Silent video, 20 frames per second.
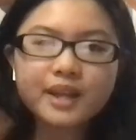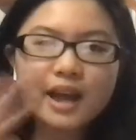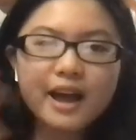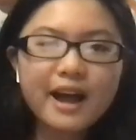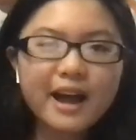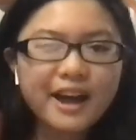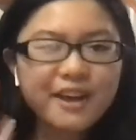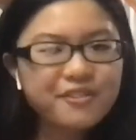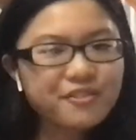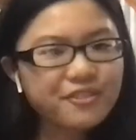
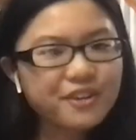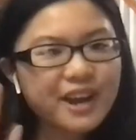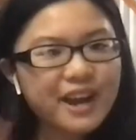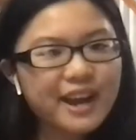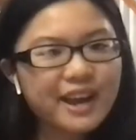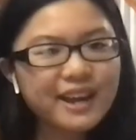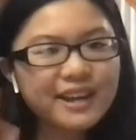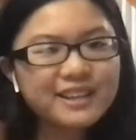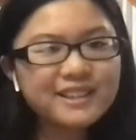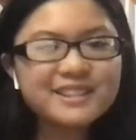Hi
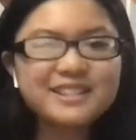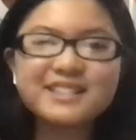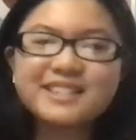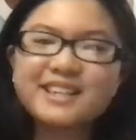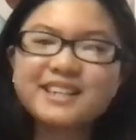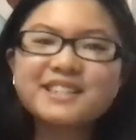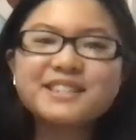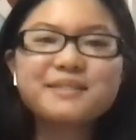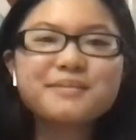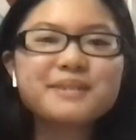friends,
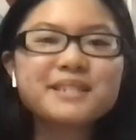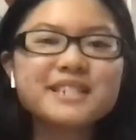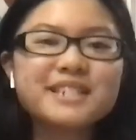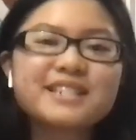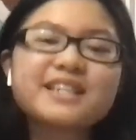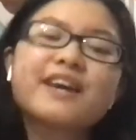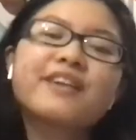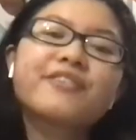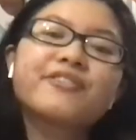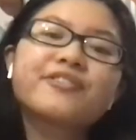it's Miss
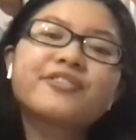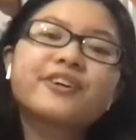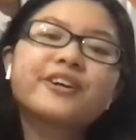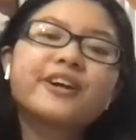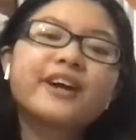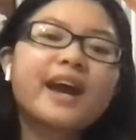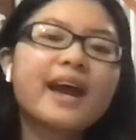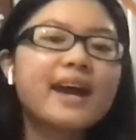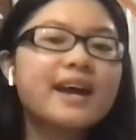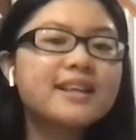Jennifer,
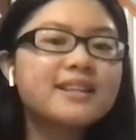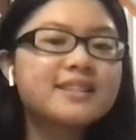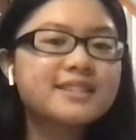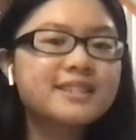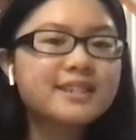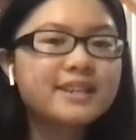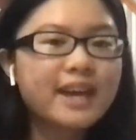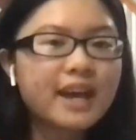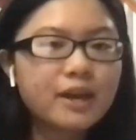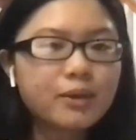and
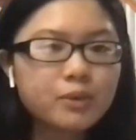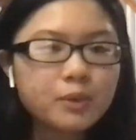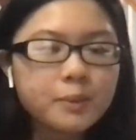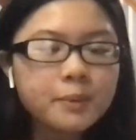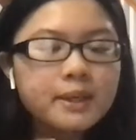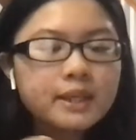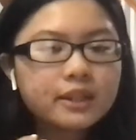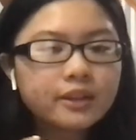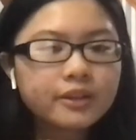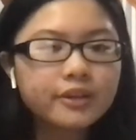today we'll
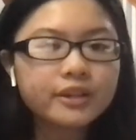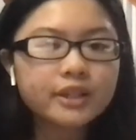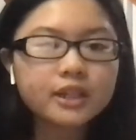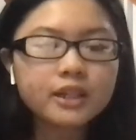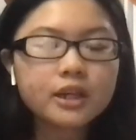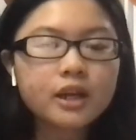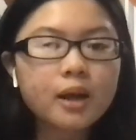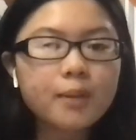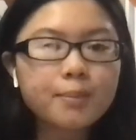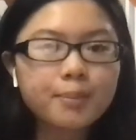be learning
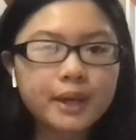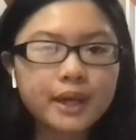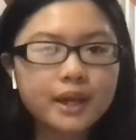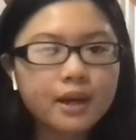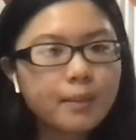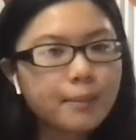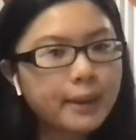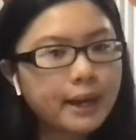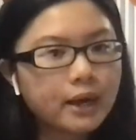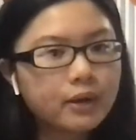a bit
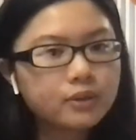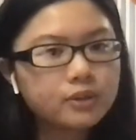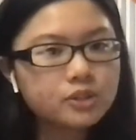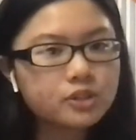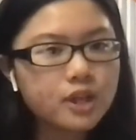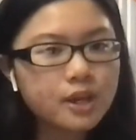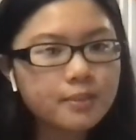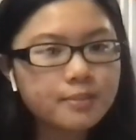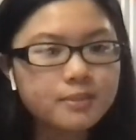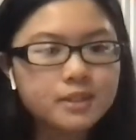about
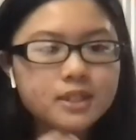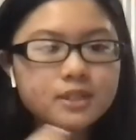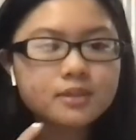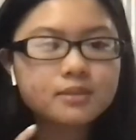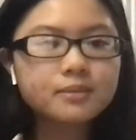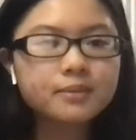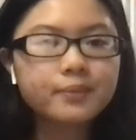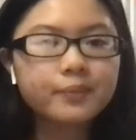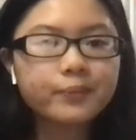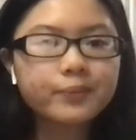drums.
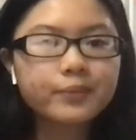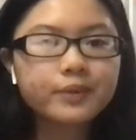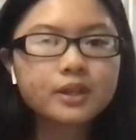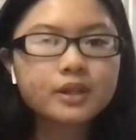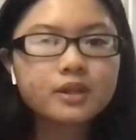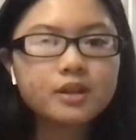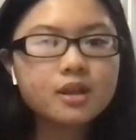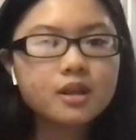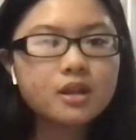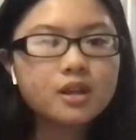
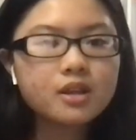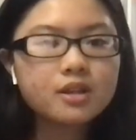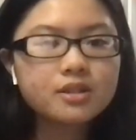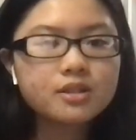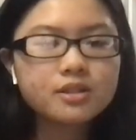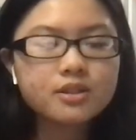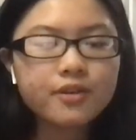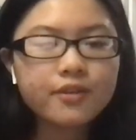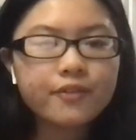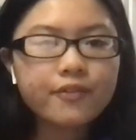
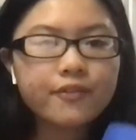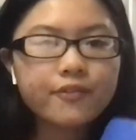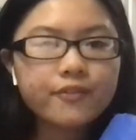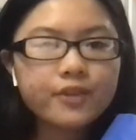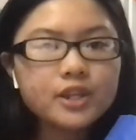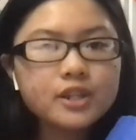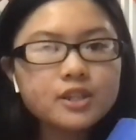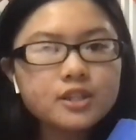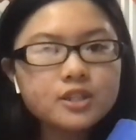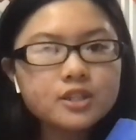So
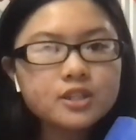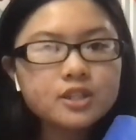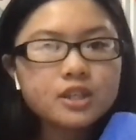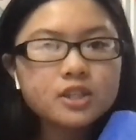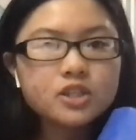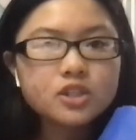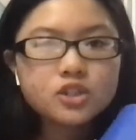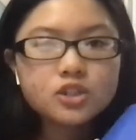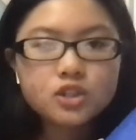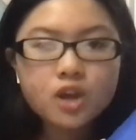first,
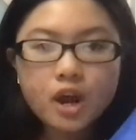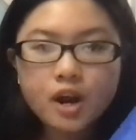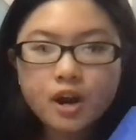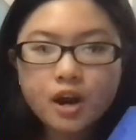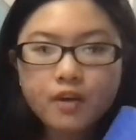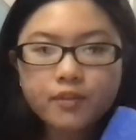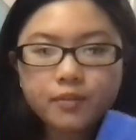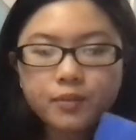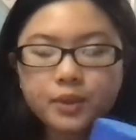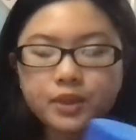let's start
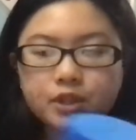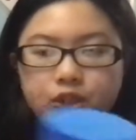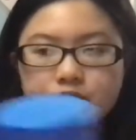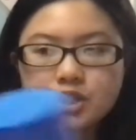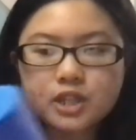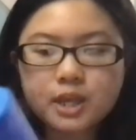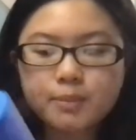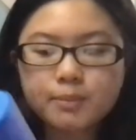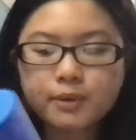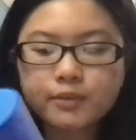off with the
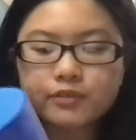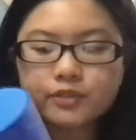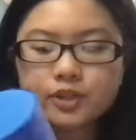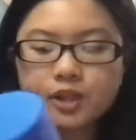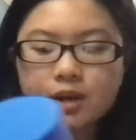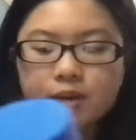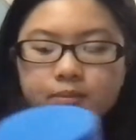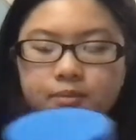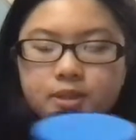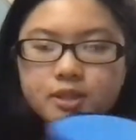shape of
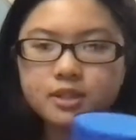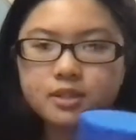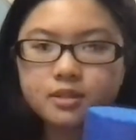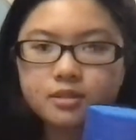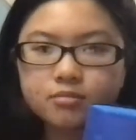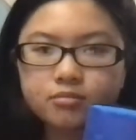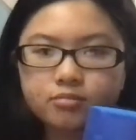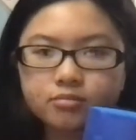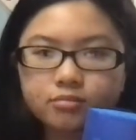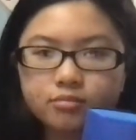drums.
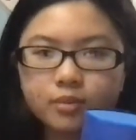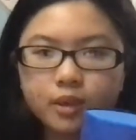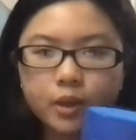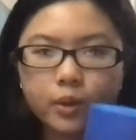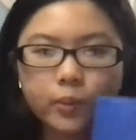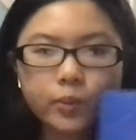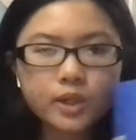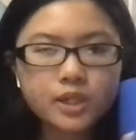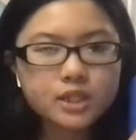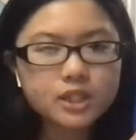
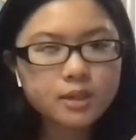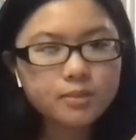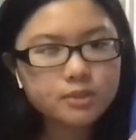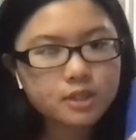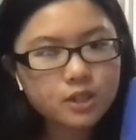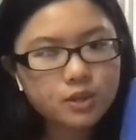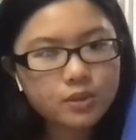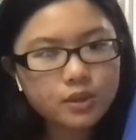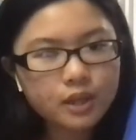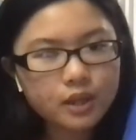What shape
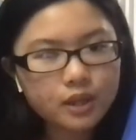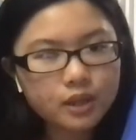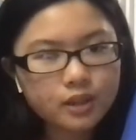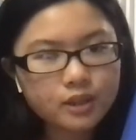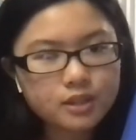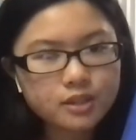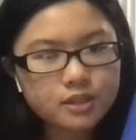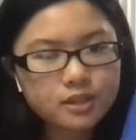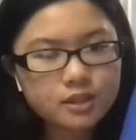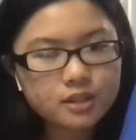do you think
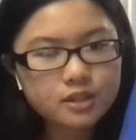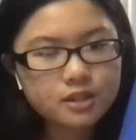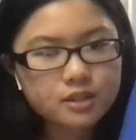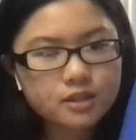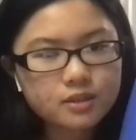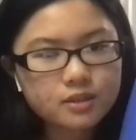this is?